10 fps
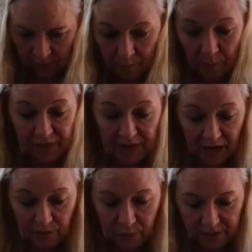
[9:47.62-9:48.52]
But the
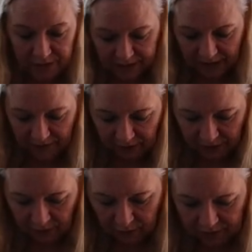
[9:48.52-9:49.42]
other ones definitely
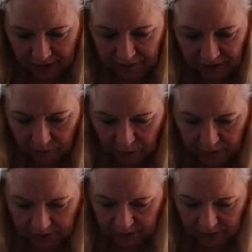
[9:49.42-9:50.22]
are definitely working.